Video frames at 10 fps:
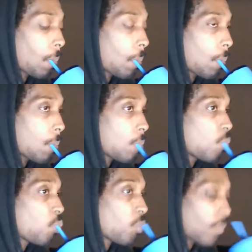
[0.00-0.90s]

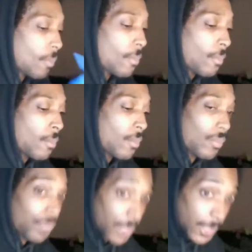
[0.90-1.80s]
Israel.
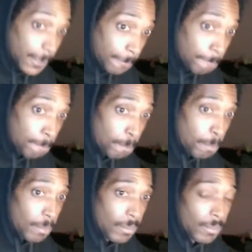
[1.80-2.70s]
Israel needs to
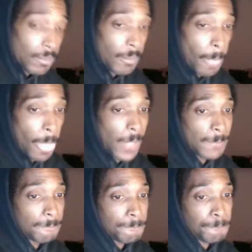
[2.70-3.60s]
have that
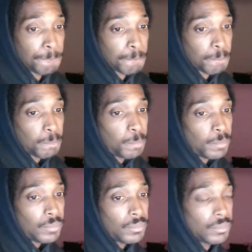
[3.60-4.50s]
experience in the
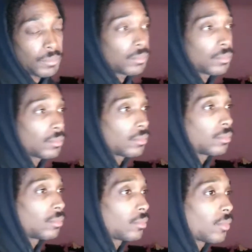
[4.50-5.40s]
heavyweight division.